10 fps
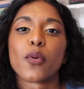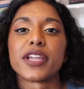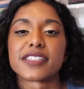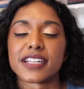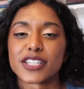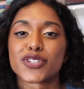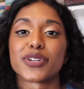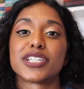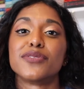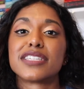points in history
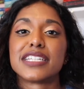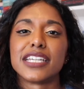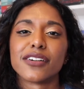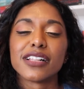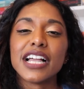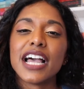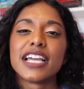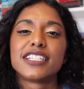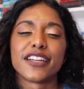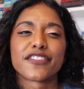to steal
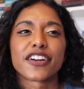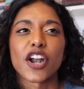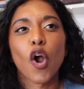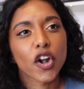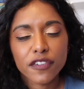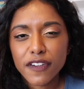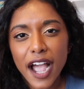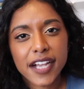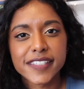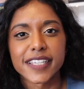different
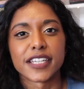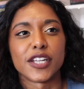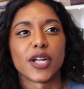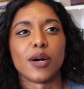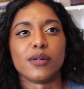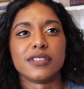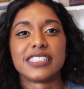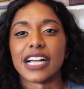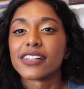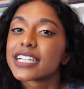artifacts and, you know,
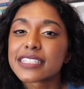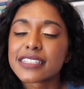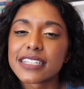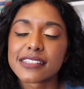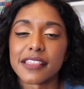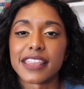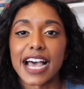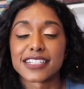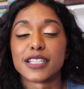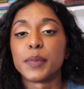delicacies
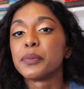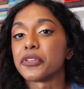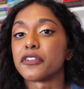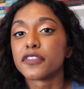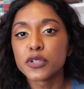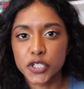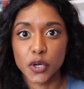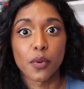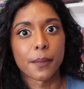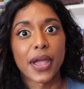that the people in the future
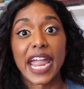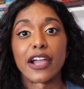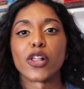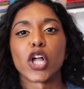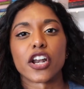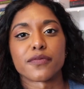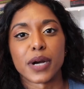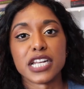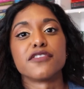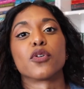would pay a lot of
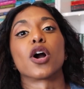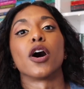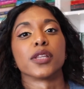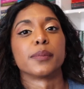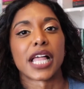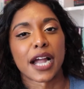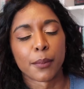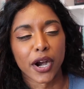money for on the black